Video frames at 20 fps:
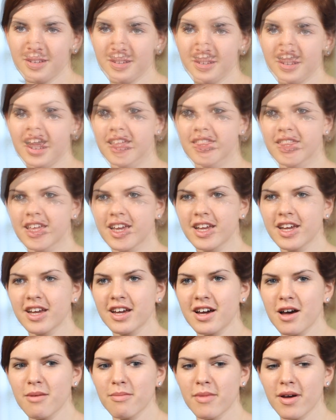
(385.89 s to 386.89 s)
Yeah, I
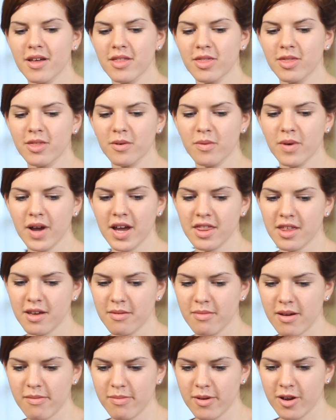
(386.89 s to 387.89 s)
think the way
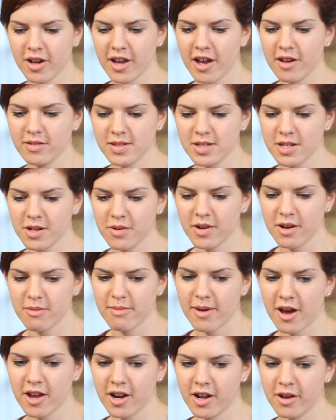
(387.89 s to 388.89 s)
that my peer counselor went
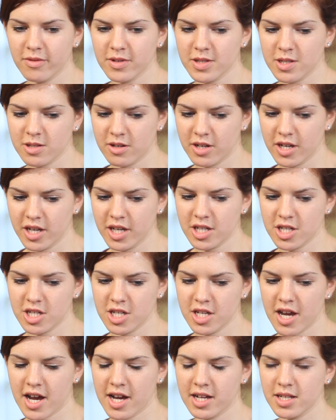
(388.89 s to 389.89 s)
about it was great.
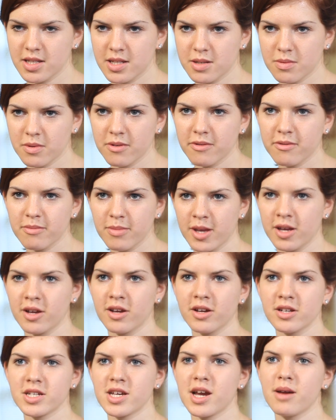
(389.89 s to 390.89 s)
She asked when would be a
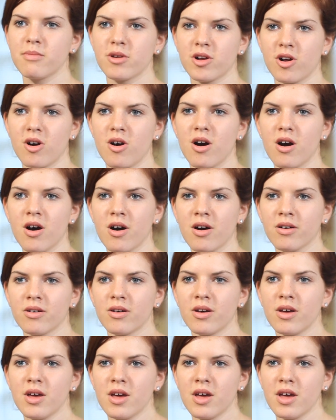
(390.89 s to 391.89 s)
good time to
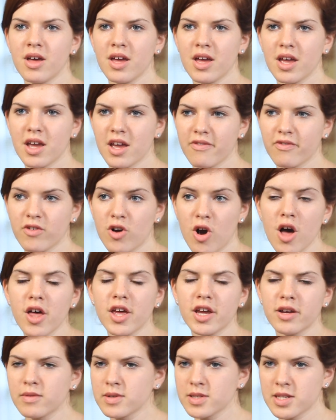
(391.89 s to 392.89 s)
call, if
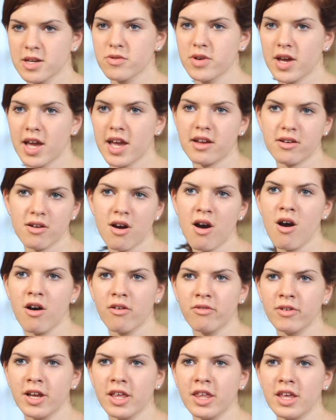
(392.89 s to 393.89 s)
calling was okay at
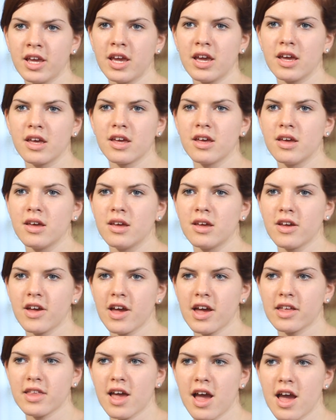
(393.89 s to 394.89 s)
all, really,
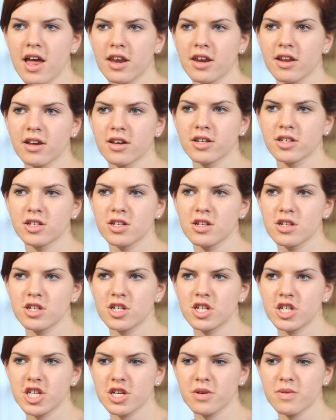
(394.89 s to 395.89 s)
and then
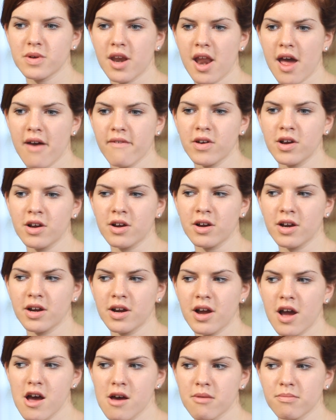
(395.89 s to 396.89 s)
she would
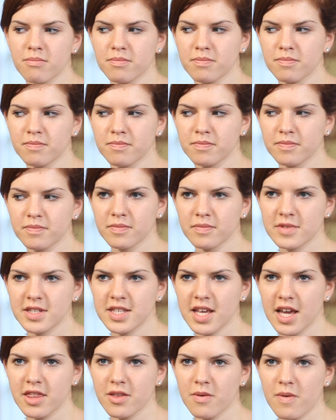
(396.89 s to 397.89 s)
never
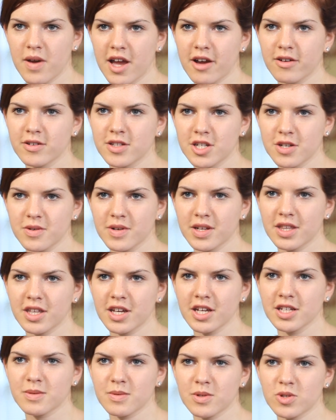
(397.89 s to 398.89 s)
say the way I was doing
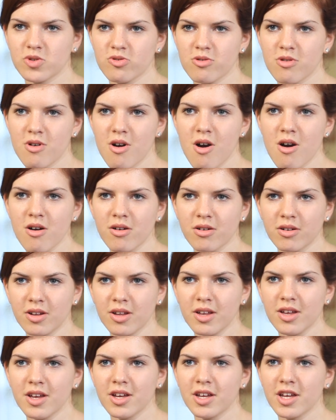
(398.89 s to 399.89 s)
things was
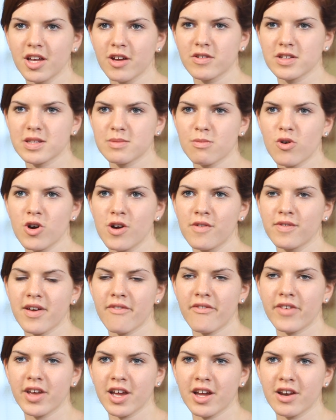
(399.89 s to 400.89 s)
wrong. It was more of
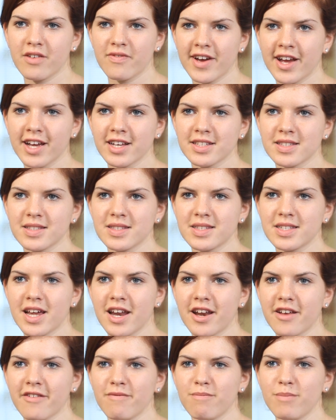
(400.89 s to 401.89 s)
giving advice
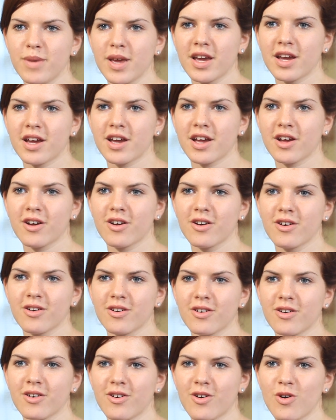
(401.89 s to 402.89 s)
instead of being
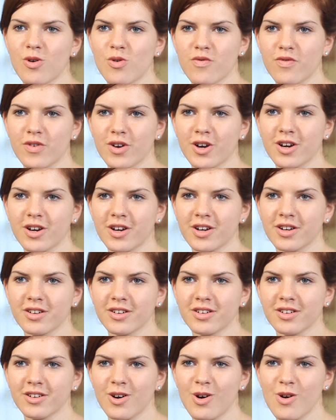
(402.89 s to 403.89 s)
over
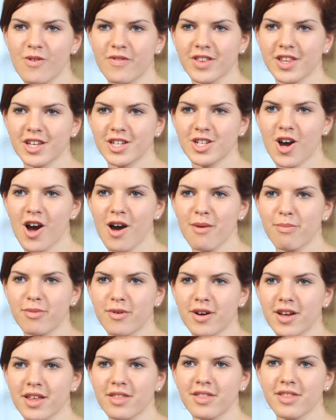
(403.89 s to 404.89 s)
the
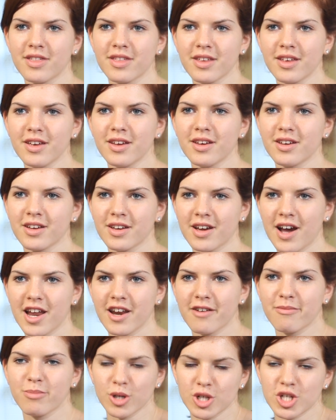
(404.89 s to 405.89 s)
top with
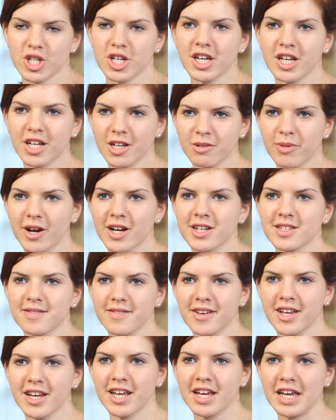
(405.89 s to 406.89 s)
kind of pushing
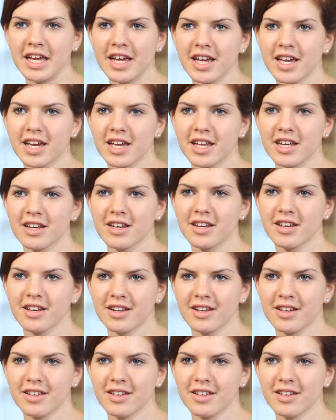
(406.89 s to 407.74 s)
breastfeeding and